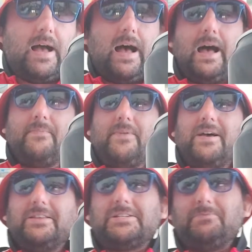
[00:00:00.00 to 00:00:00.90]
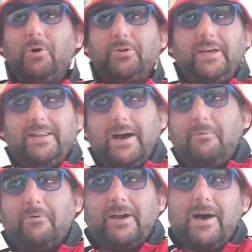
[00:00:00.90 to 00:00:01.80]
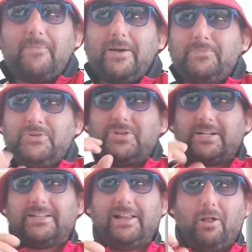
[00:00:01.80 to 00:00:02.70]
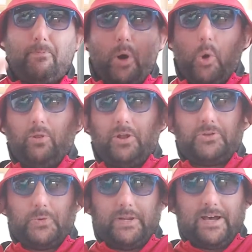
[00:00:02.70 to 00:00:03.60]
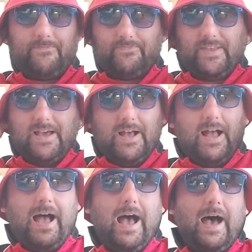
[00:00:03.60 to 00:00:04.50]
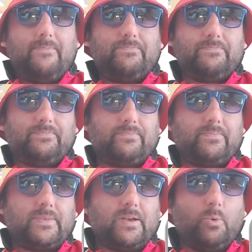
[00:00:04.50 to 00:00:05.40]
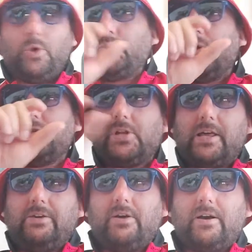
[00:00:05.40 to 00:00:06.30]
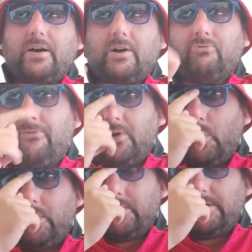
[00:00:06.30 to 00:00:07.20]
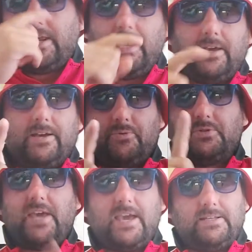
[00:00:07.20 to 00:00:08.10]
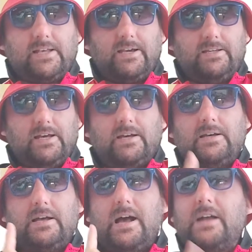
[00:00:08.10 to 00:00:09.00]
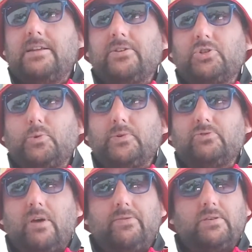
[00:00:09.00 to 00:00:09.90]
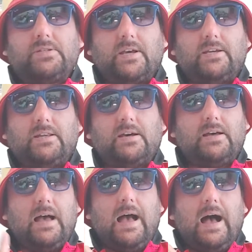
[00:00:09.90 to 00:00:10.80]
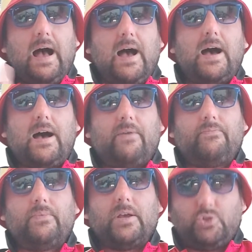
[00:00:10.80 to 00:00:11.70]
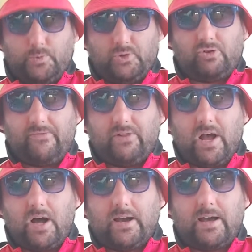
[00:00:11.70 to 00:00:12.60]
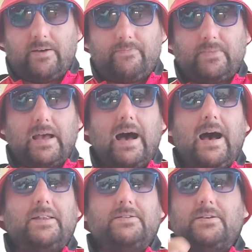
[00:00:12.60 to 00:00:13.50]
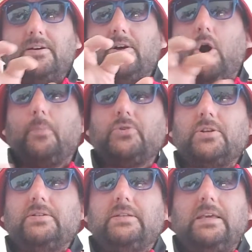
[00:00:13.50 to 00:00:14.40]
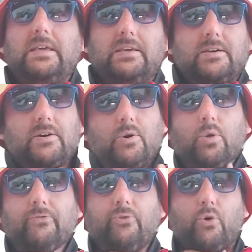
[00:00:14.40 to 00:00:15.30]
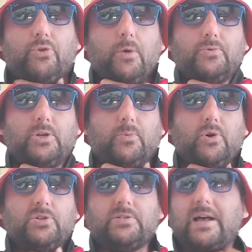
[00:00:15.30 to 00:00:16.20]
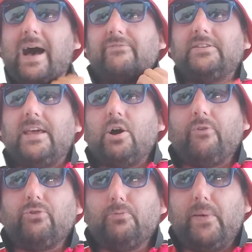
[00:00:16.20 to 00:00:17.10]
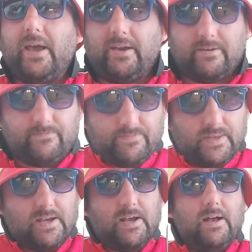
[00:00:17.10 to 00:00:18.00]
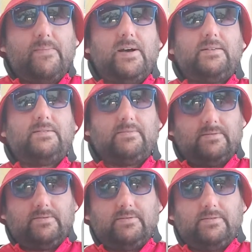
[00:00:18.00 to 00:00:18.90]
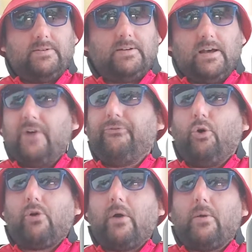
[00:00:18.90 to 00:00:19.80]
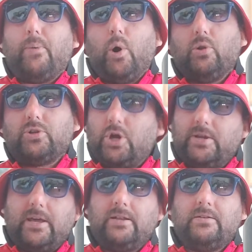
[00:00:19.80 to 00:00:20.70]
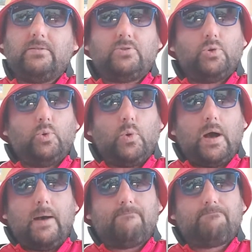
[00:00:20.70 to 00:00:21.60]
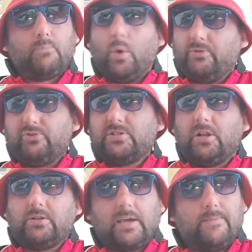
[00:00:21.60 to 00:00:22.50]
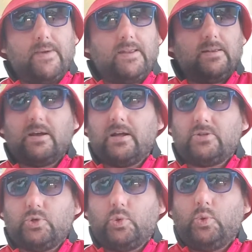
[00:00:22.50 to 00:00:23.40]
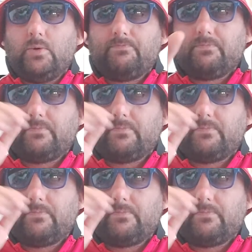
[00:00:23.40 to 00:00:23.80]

Um, this morning I woke up, I chucked a little poll on Twitter. Um, which one shall I review today? It was K Cider, another super strength cider, uh, a super strength lager, and option D, or the fourth option was have a day off you pig. But a four hour poll turned in to, um, well, the result came in to,